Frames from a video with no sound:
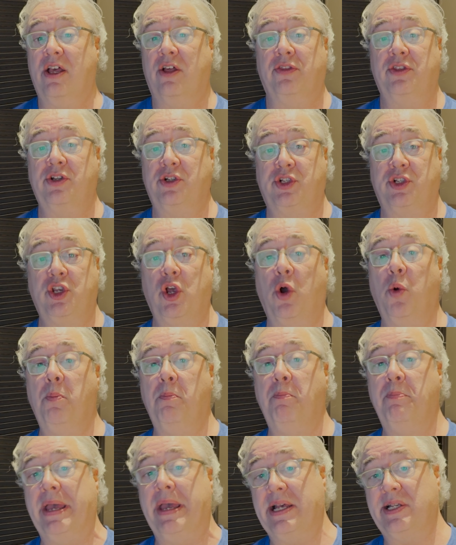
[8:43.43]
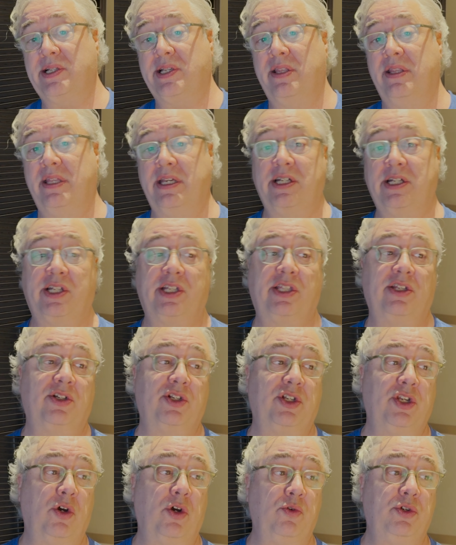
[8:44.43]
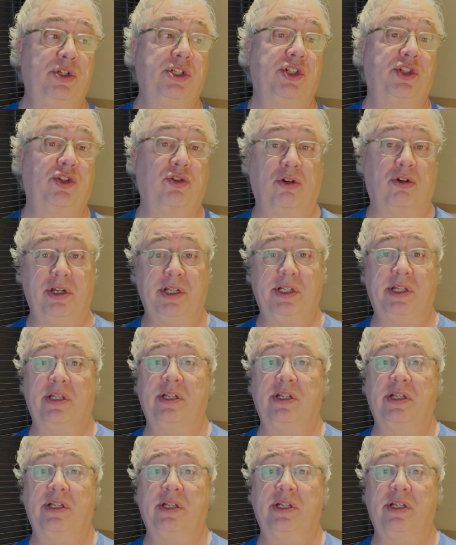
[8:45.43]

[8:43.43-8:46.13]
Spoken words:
There's no best this, there's no destroys